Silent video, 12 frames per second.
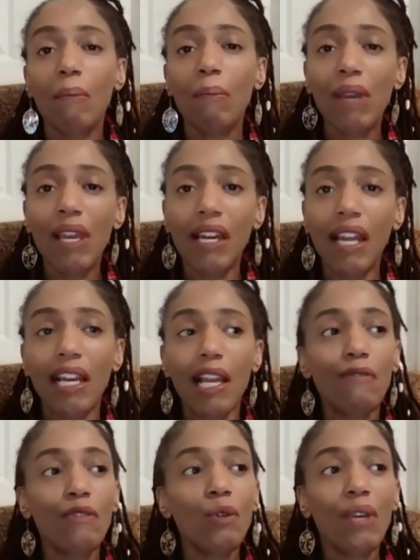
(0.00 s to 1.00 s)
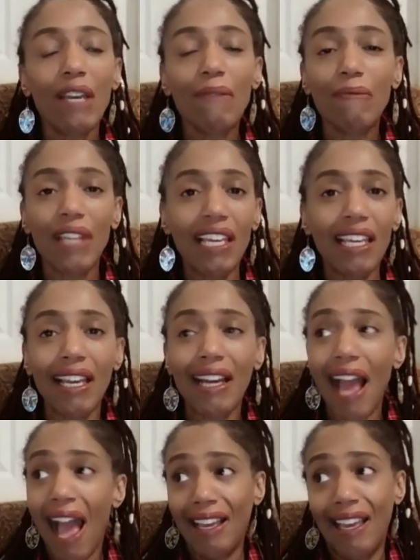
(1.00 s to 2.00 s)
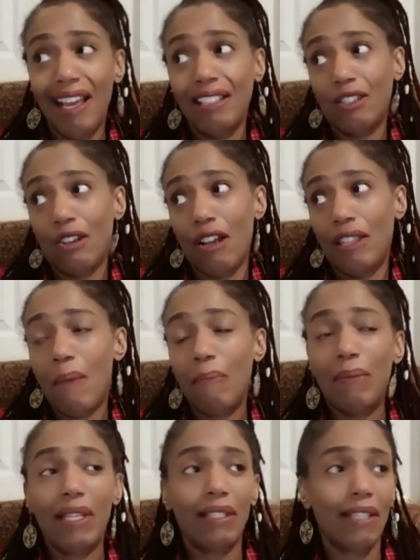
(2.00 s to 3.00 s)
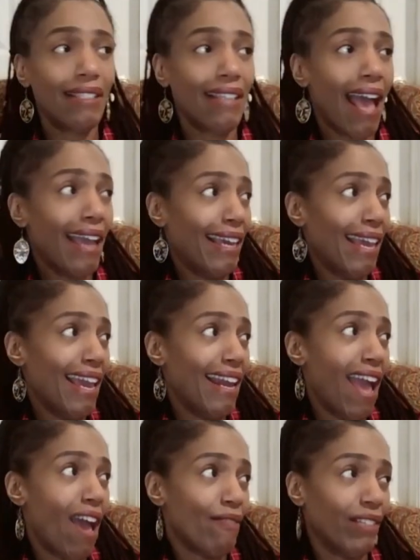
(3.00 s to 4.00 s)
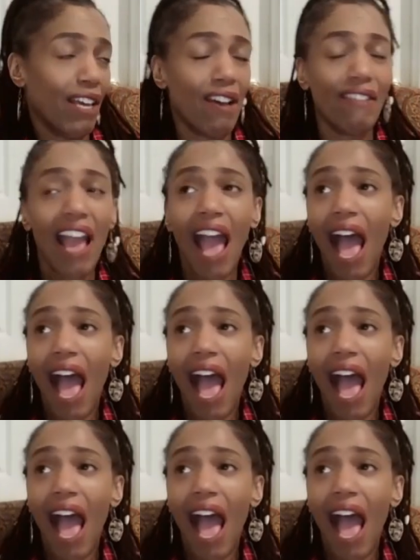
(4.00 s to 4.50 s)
Meaning, if you keep thinking, I can't start that business, I can't have love,